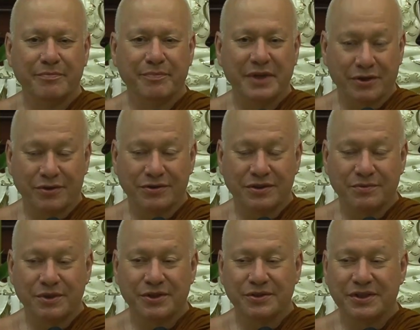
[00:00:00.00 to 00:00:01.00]
Because the
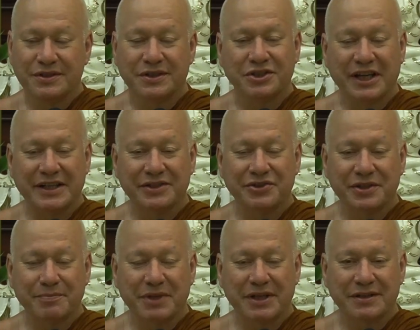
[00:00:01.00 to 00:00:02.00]
world is a
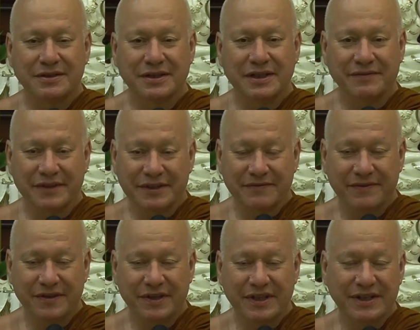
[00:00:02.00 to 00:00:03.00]
challenging place to live, and it's
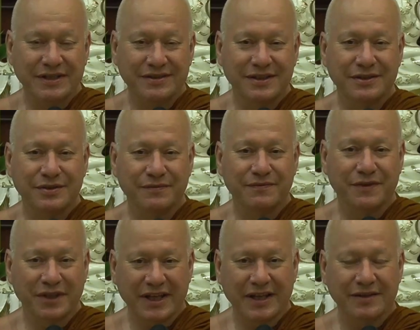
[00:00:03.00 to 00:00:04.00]
very easy to
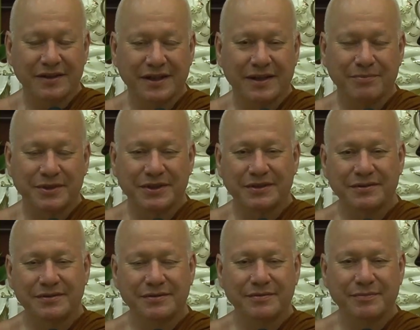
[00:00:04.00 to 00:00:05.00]
forget the Dhamma,
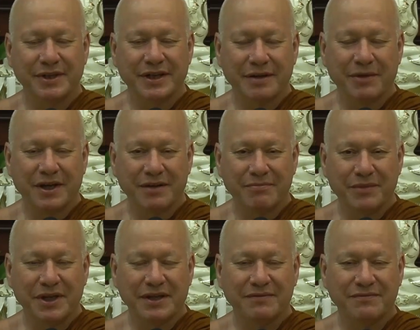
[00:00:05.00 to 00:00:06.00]
become
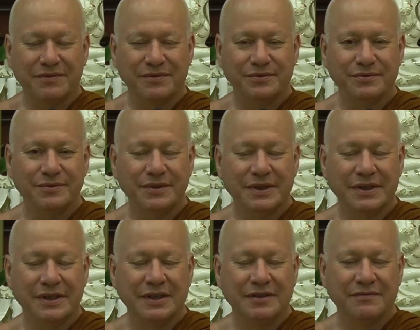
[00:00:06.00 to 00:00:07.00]
unmindful,
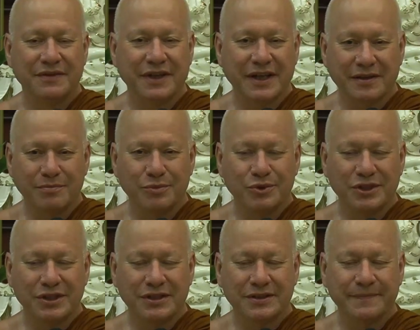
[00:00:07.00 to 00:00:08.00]
forget the
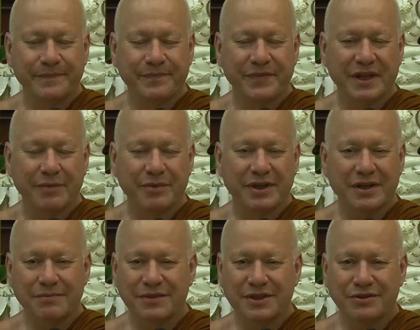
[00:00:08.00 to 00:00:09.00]
Buddha,
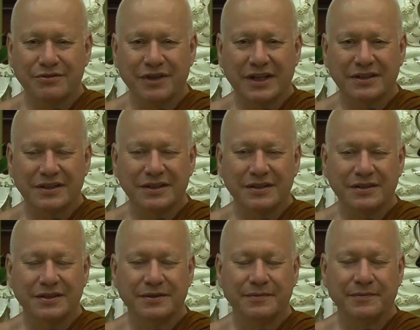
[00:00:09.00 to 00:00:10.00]
become distracted.